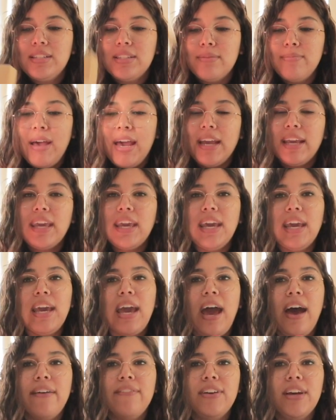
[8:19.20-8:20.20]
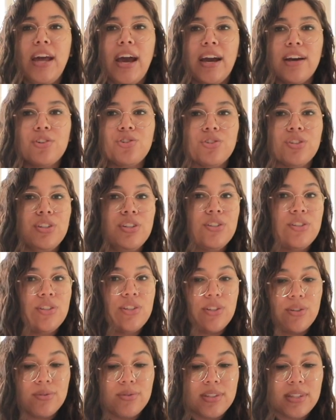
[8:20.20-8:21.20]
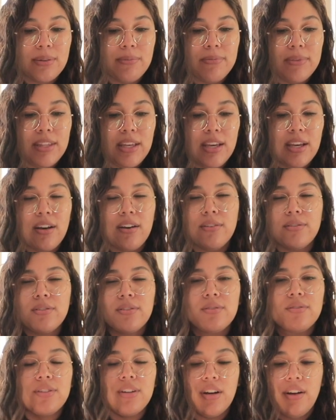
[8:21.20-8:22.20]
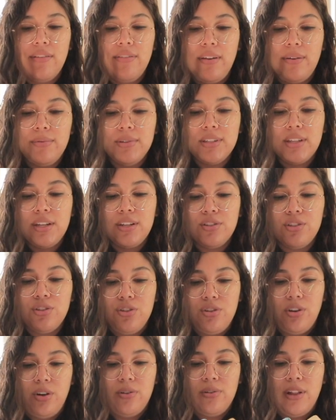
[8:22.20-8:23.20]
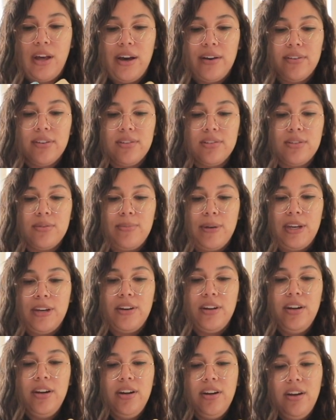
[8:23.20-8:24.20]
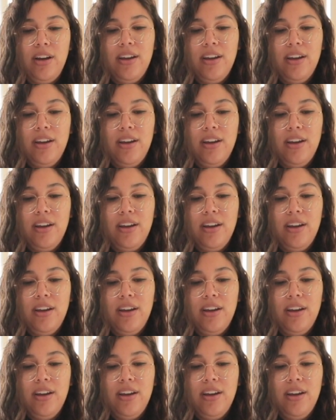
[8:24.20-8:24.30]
smack it, have it actually do something. Also, sorry if that was like so loud in the speaker.